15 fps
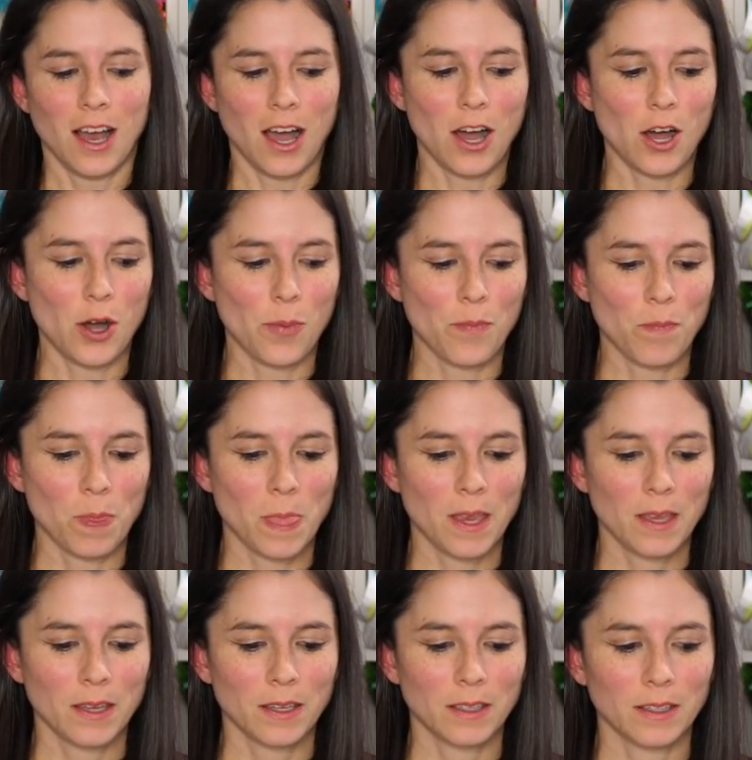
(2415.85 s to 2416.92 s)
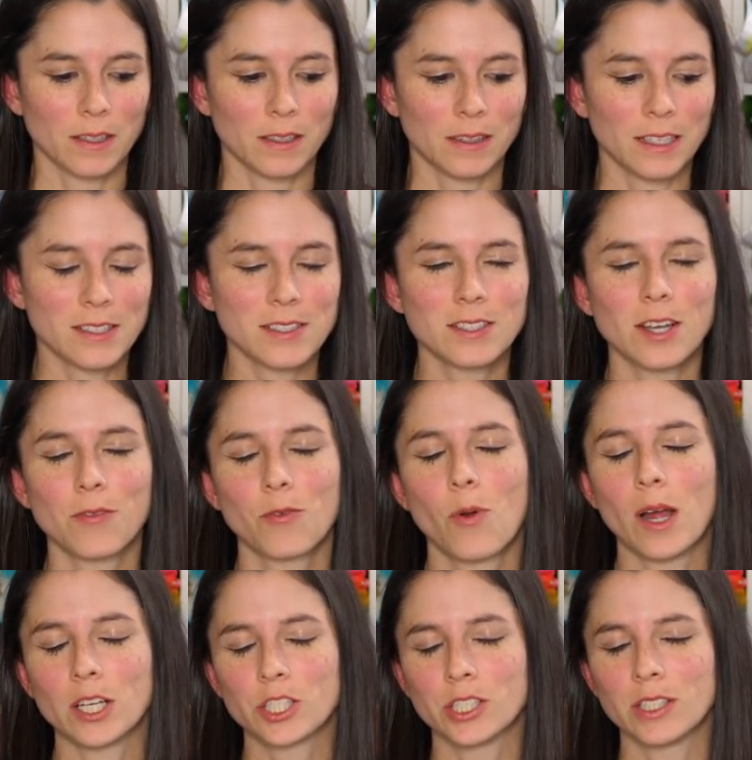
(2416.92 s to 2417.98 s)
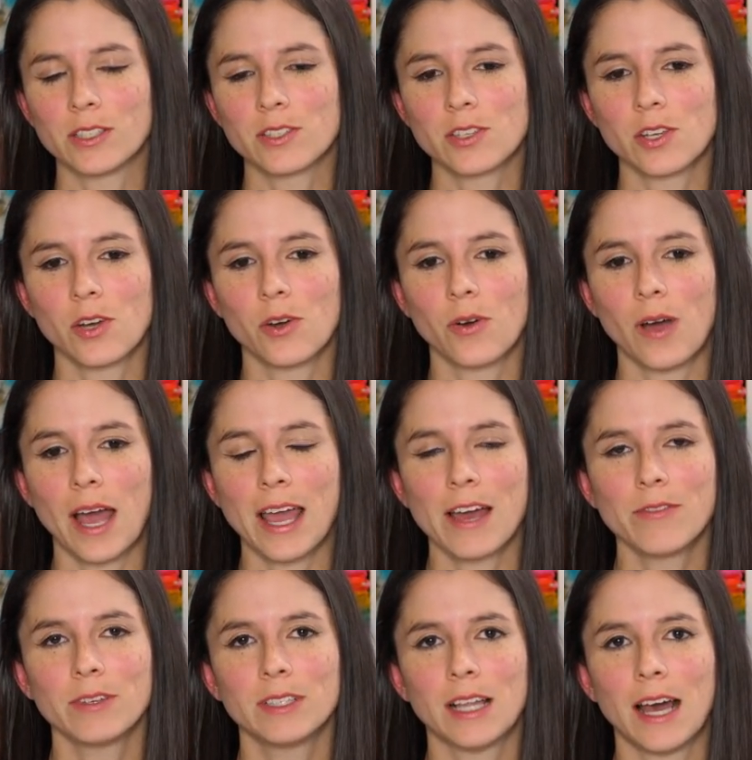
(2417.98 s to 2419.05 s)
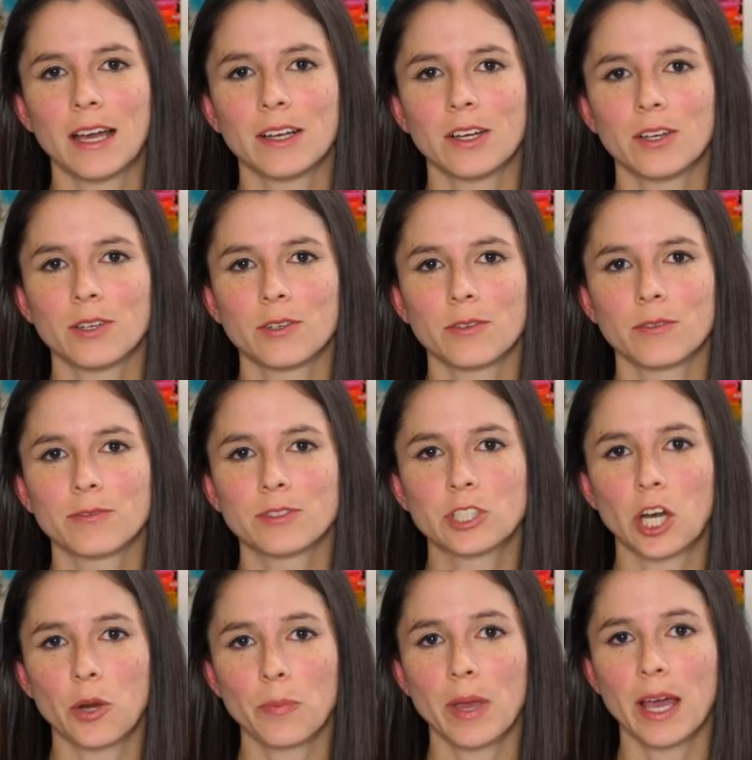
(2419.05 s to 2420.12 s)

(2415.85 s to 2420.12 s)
Um, that's a tough question. So I have a lot of charm